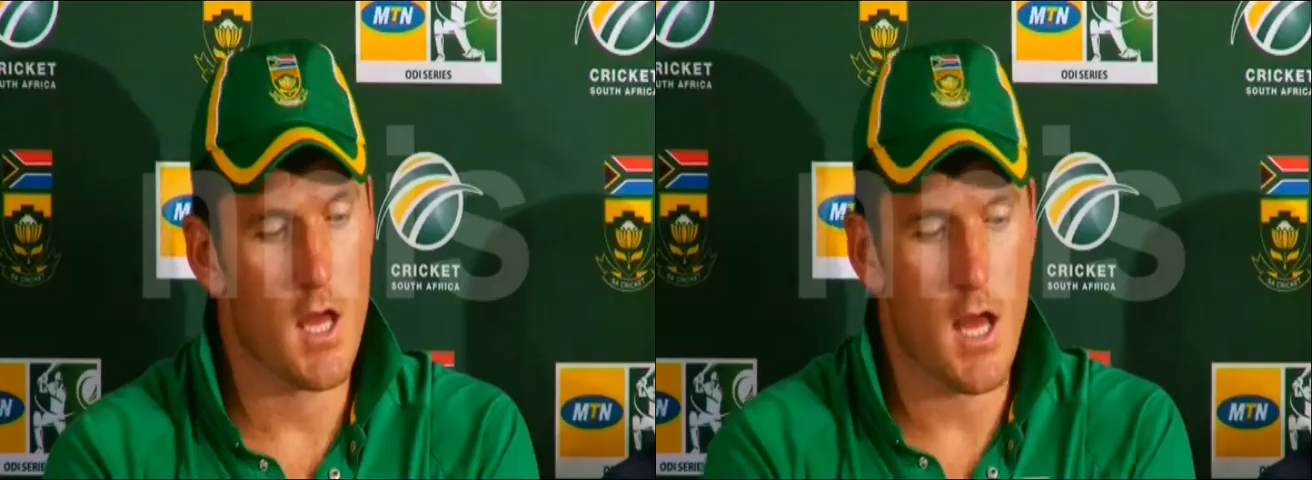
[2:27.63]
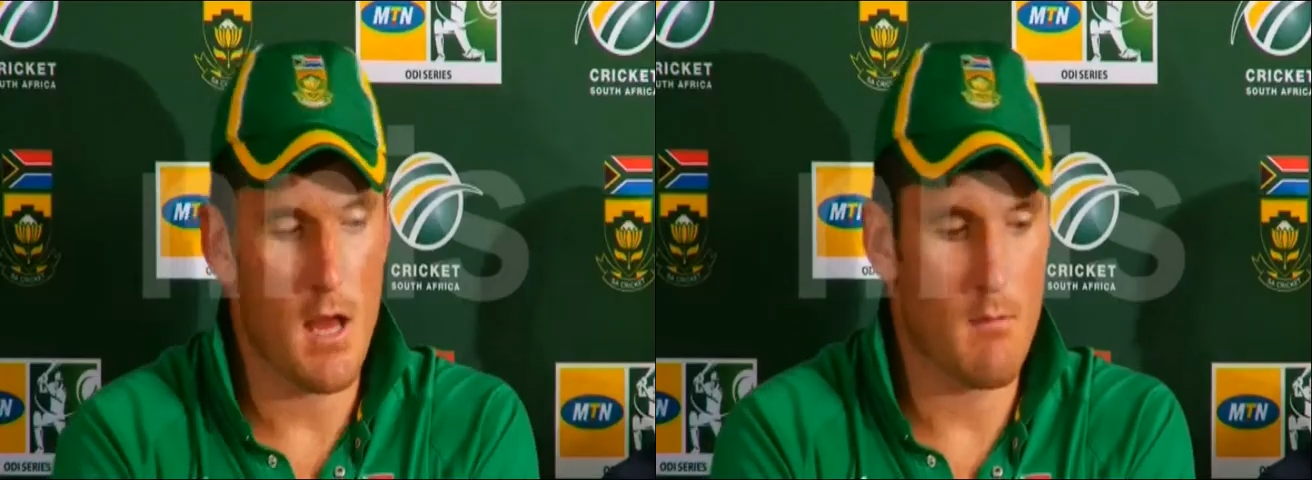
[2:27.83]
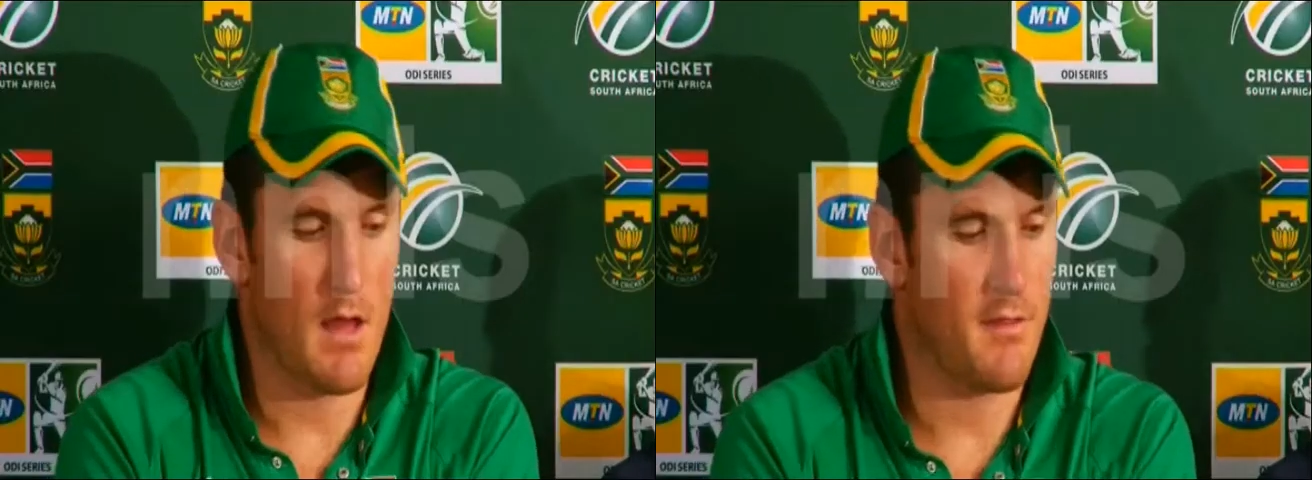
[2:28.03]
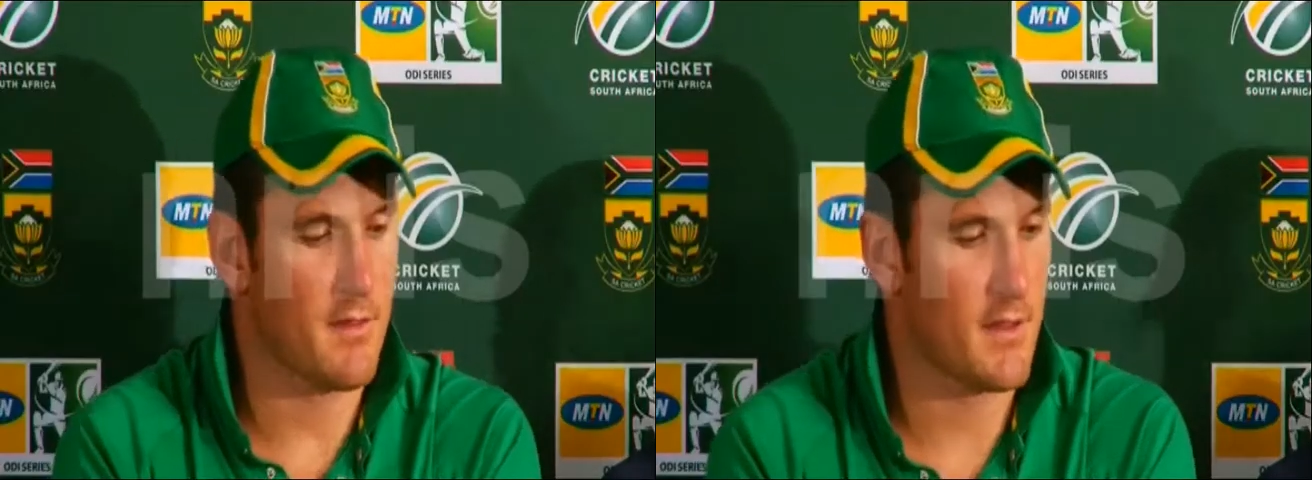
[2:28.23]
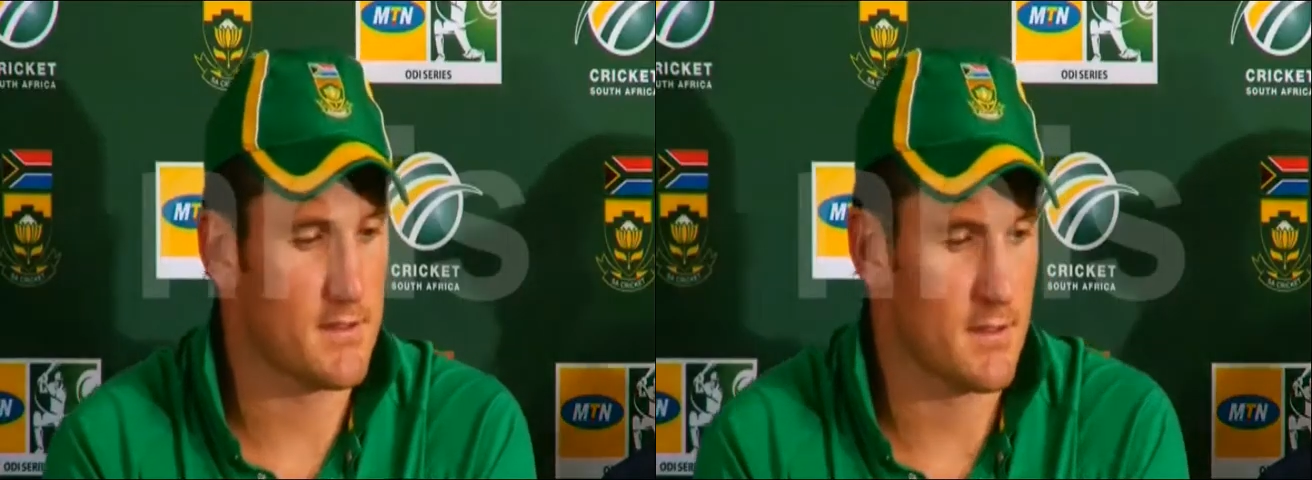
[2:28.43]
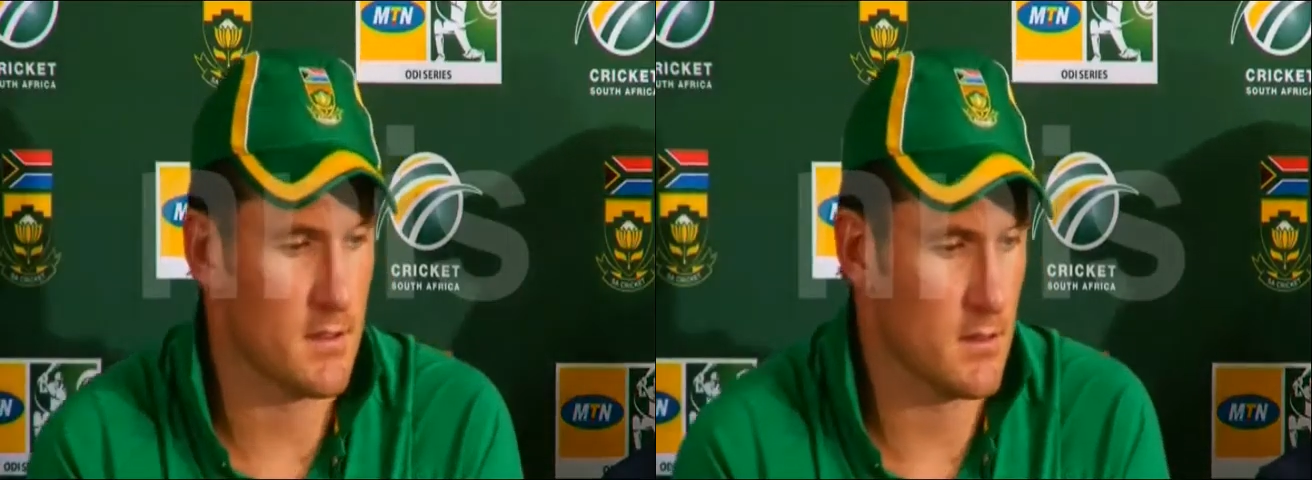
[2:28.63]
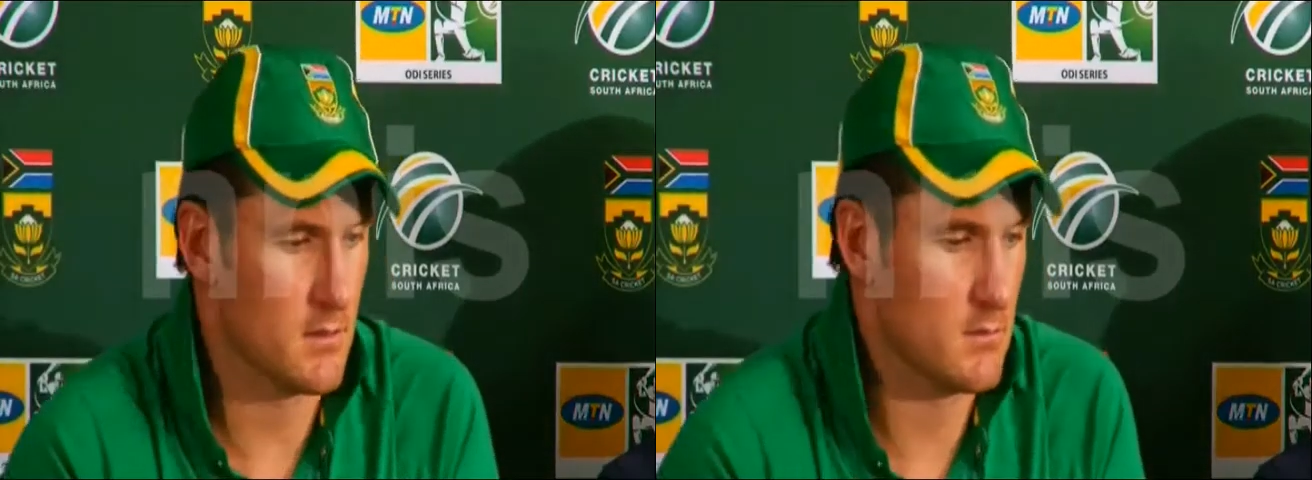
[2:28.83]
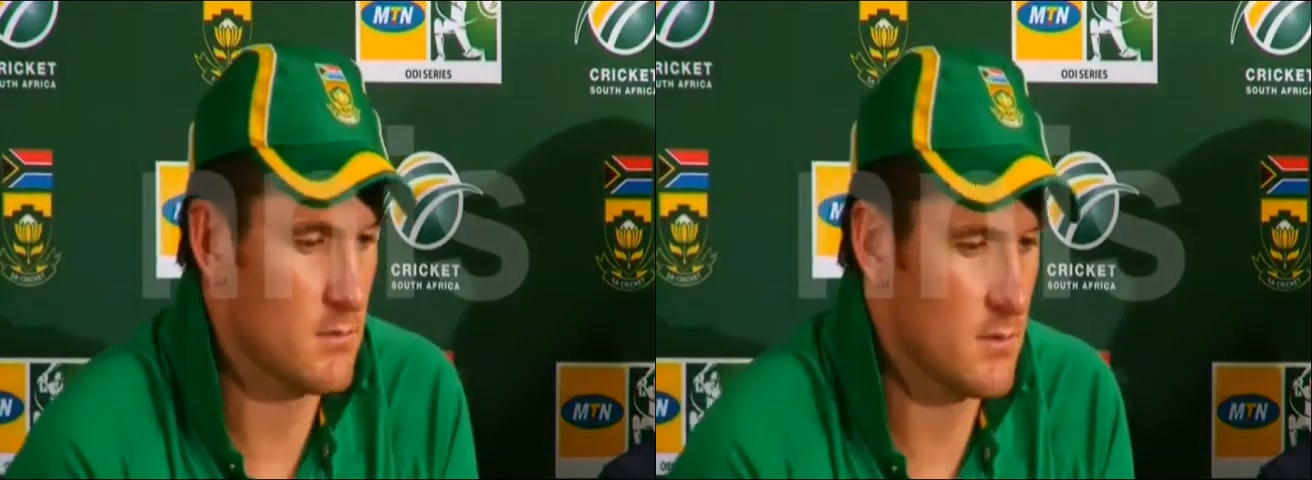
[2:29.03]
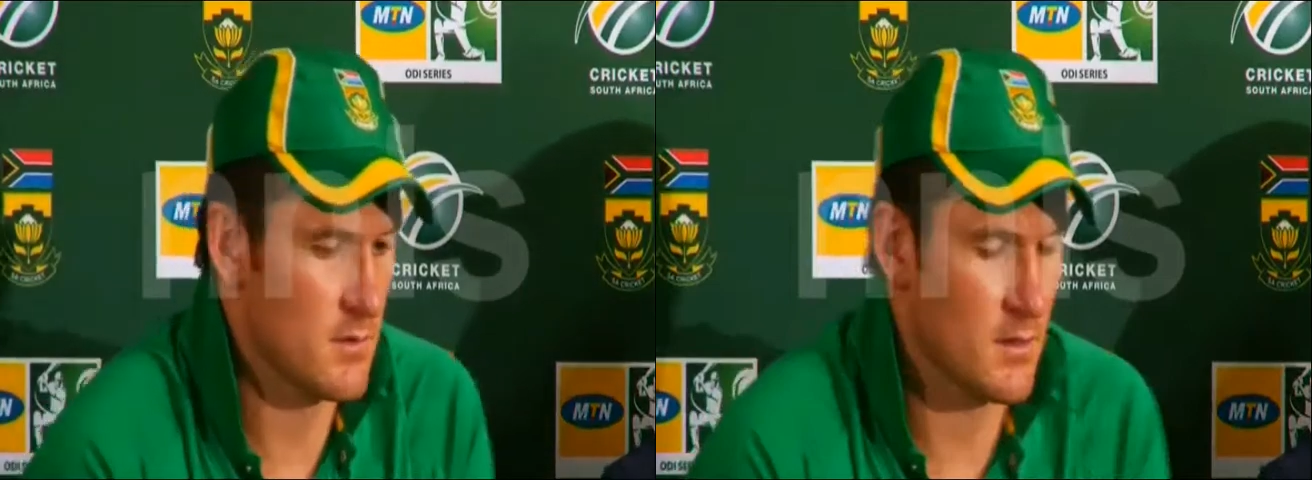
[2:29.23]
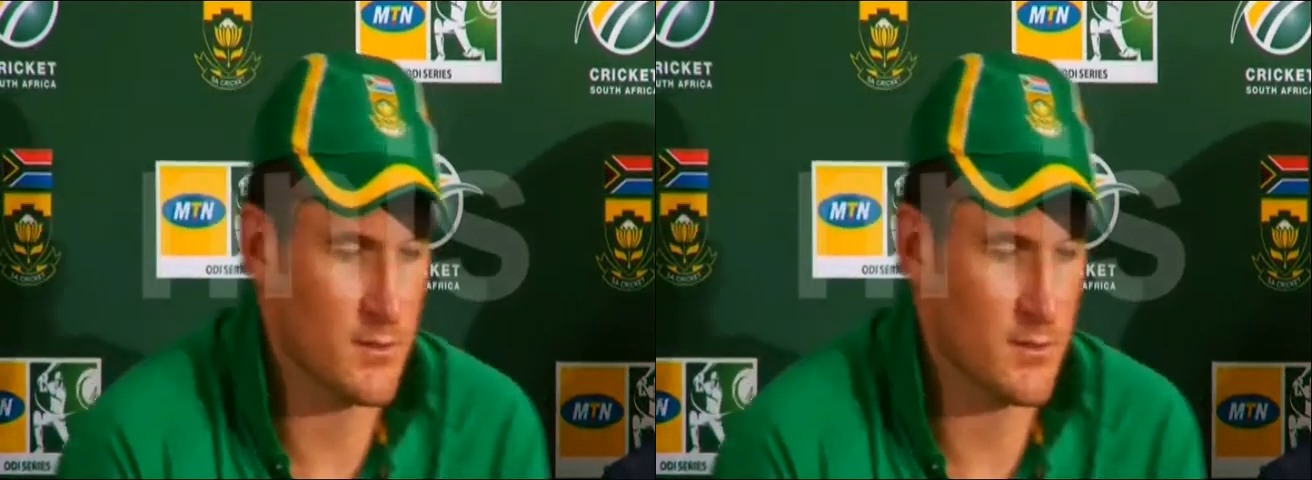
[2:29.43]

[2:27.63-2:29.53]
Um, I think that's the you know,